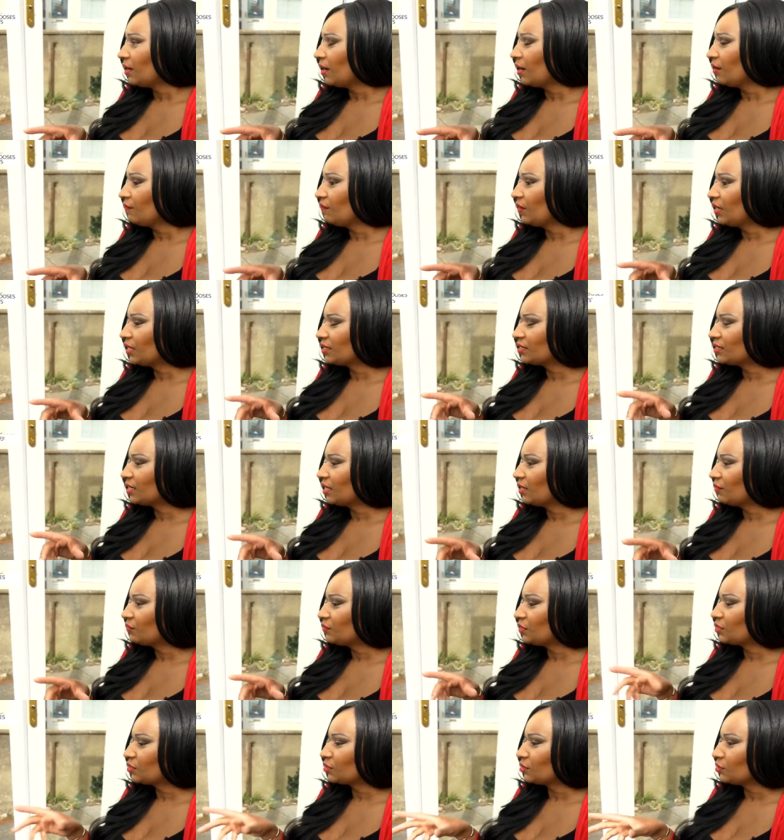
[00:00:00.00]
I've had to
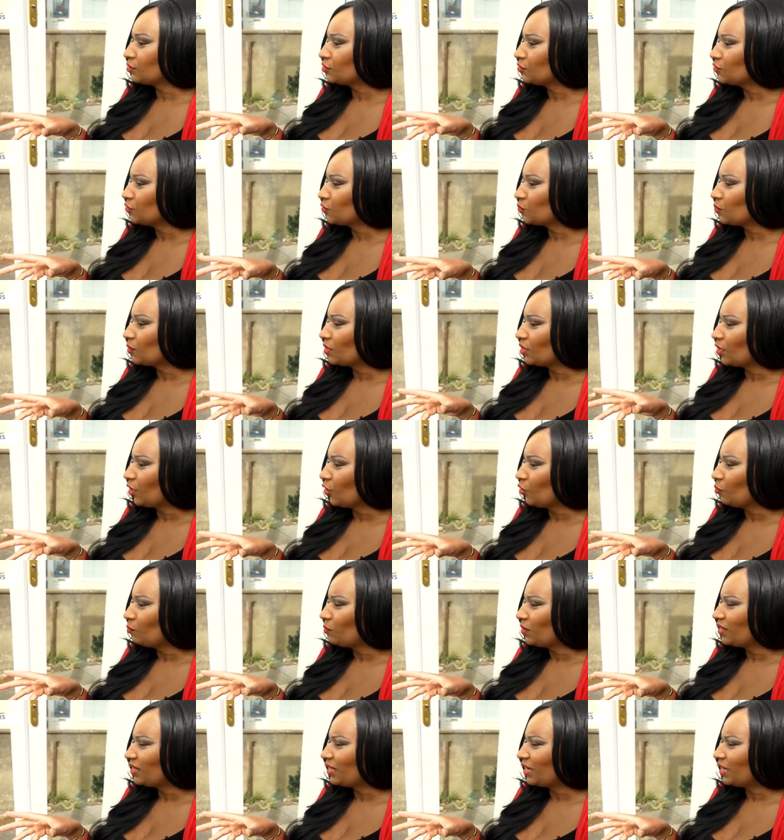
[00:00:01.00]
have discussions with
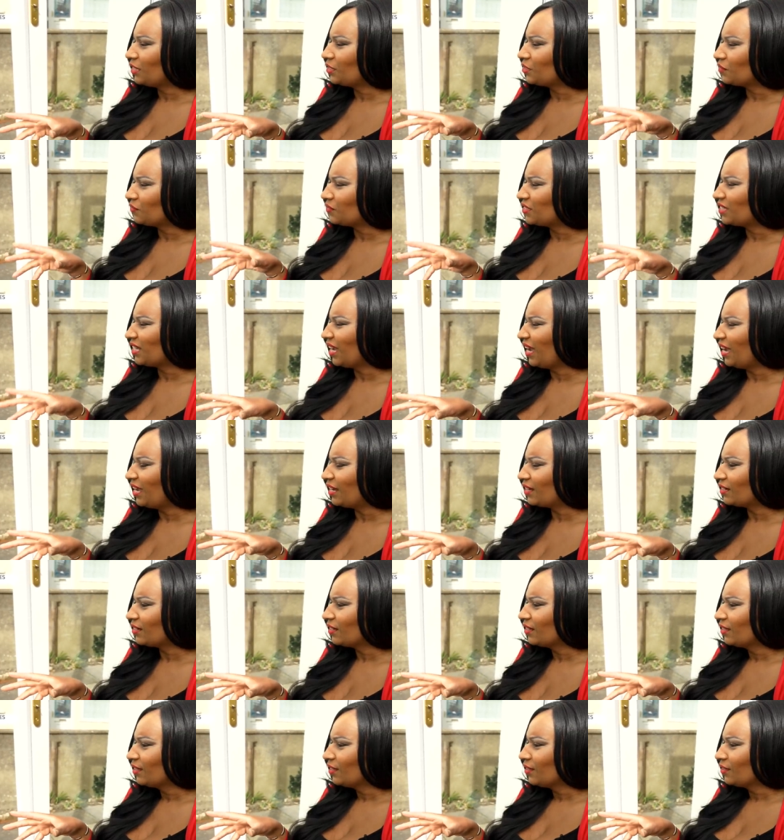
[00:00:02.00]
Hope at the age of
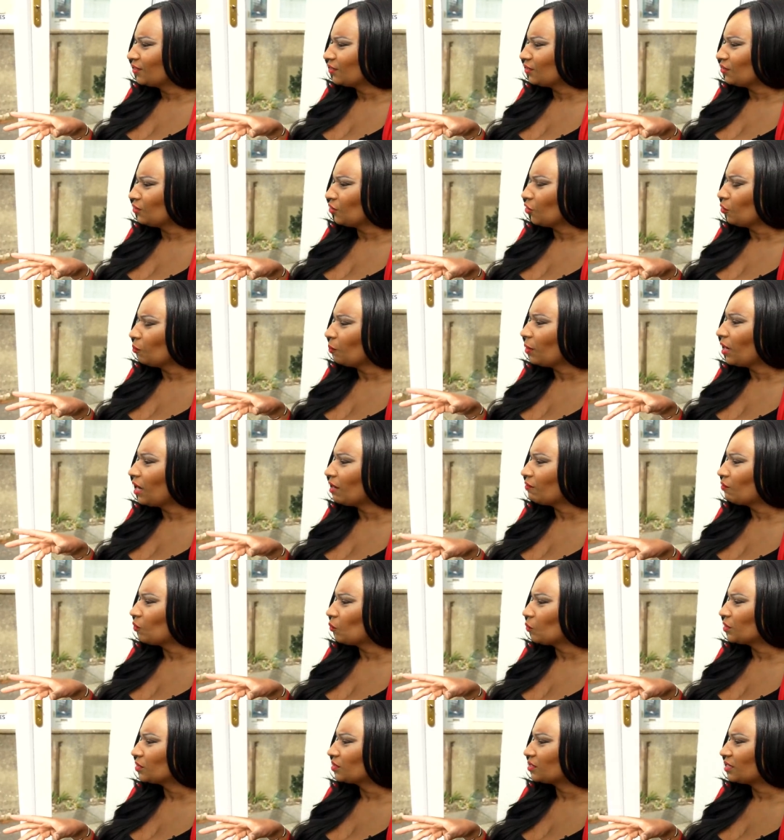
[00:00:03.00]
10 that no
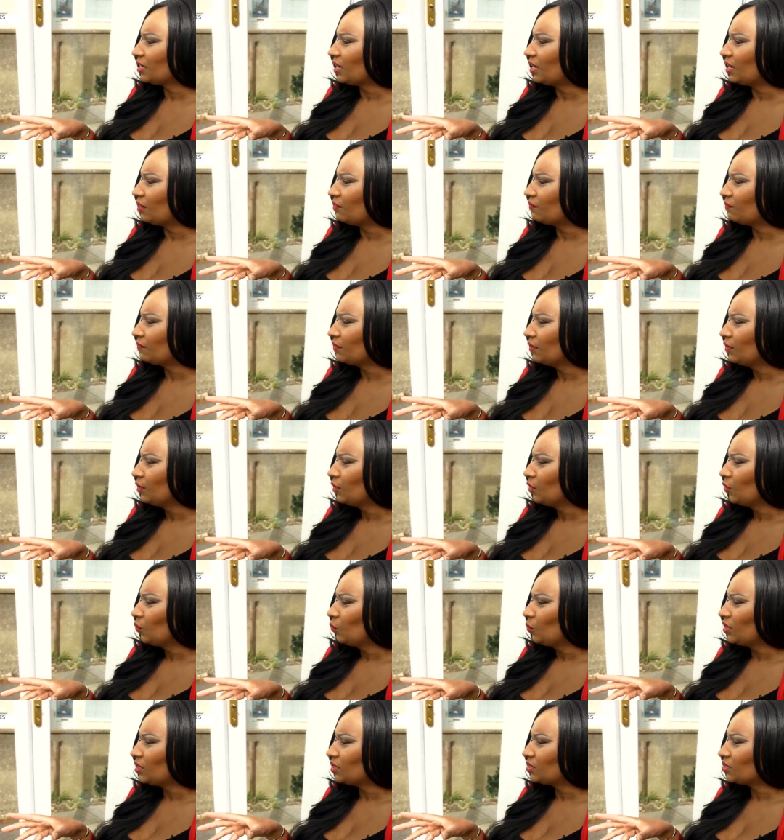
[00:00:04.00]
parent wants to have
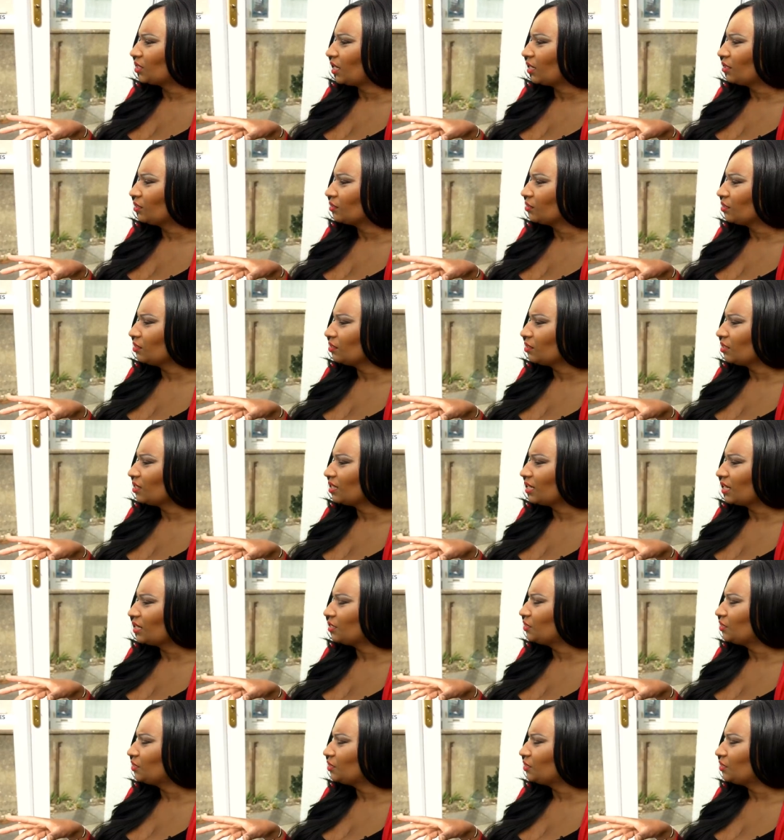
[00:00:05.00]
with a child under the